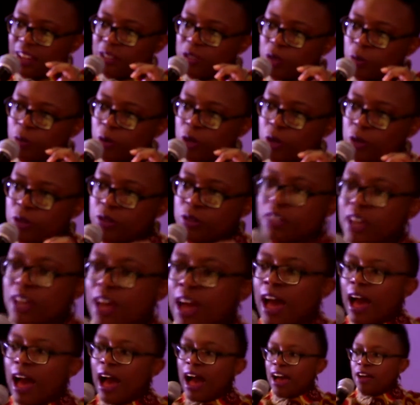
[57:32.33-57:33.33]
Sorry,
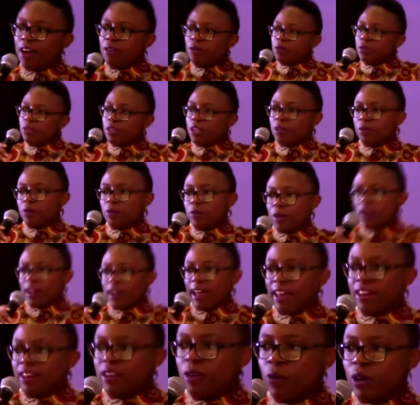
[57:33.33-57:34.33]
very briefly, I mean, I
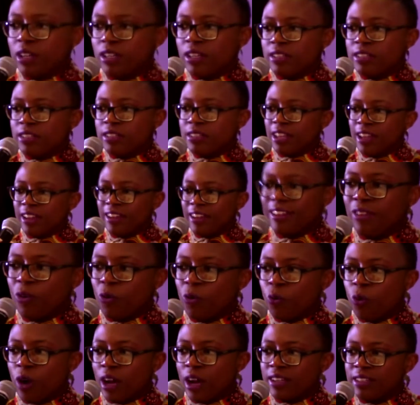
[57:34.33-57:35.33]
really would,
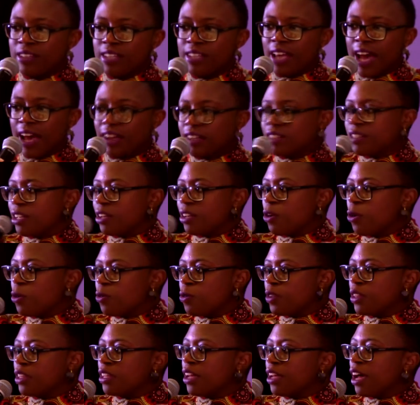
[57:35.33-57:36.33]
especially in recent years, I
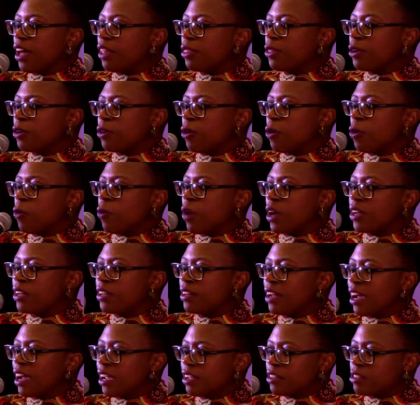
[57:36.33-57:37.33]
would encourage people to
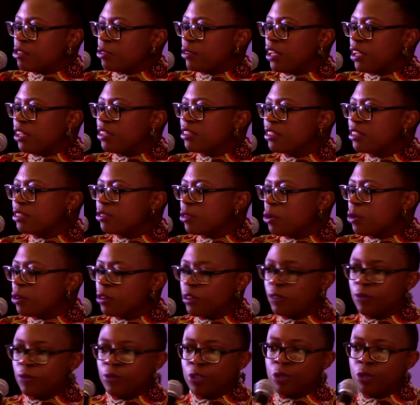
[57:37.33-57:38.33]
read through some of the
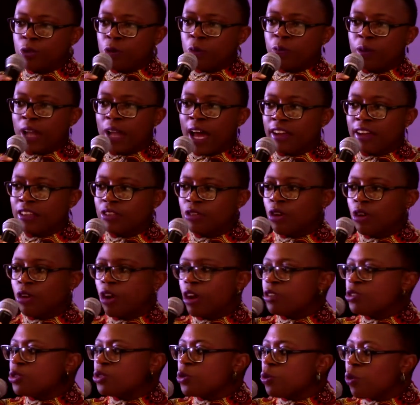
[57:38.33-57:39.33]
transparency reports
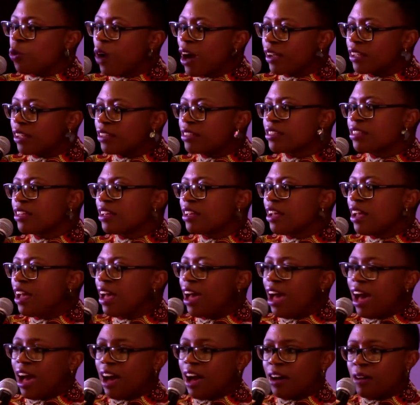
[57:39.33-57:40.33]
of telcos and
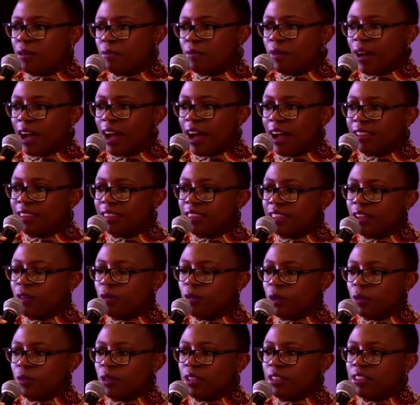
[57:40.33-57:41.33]
also of tech
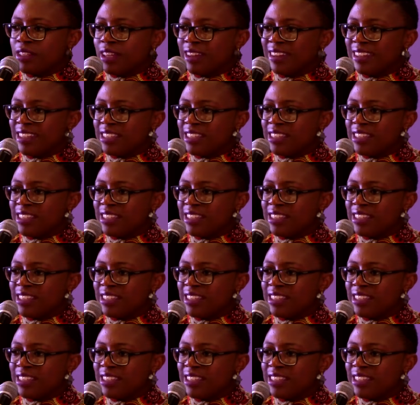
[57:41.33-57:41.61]
platforms,